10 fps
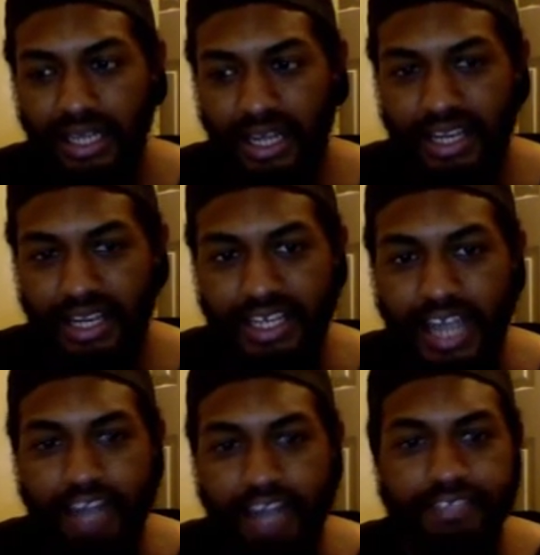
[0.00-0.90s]
it
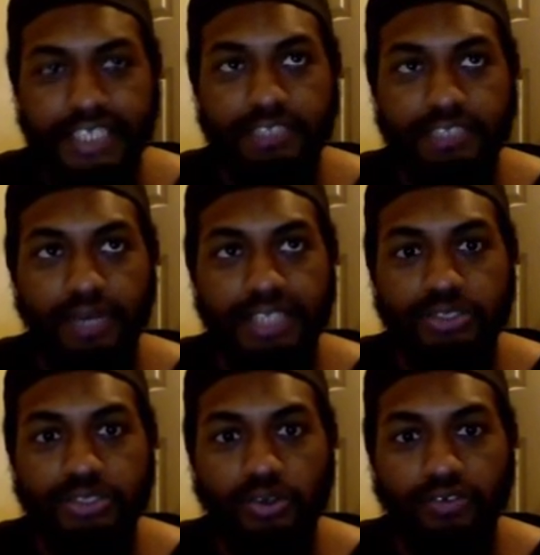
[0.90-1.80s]
kind of takes away
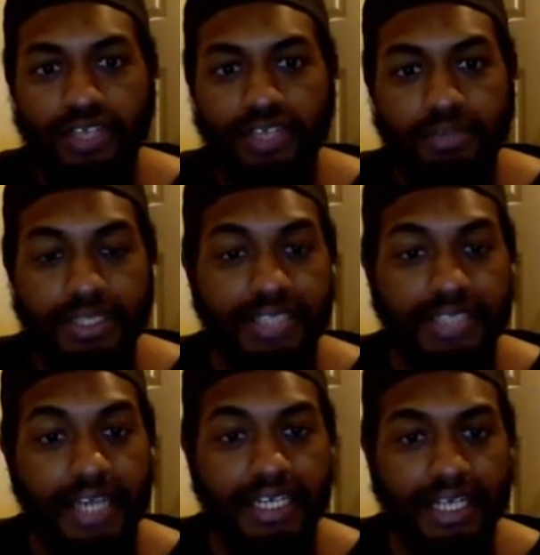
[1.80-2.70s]
sort of the
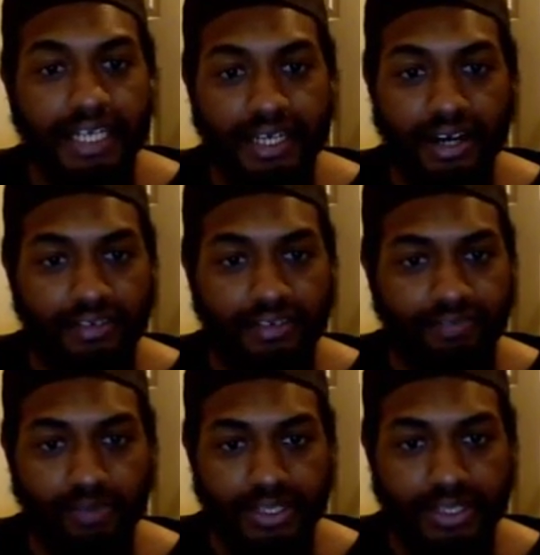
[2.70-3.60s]
mundanity of
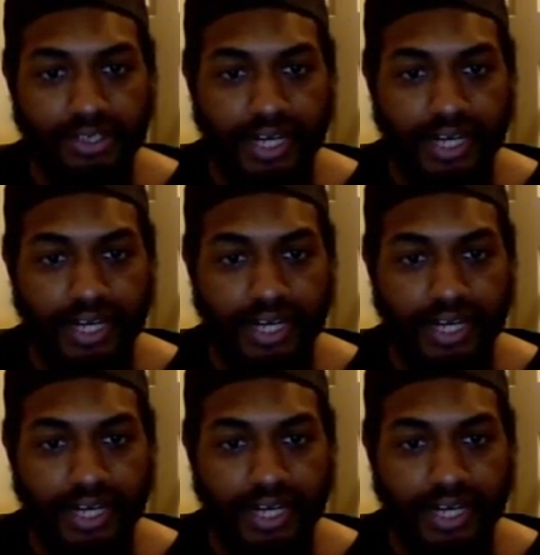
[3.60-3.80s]
what they're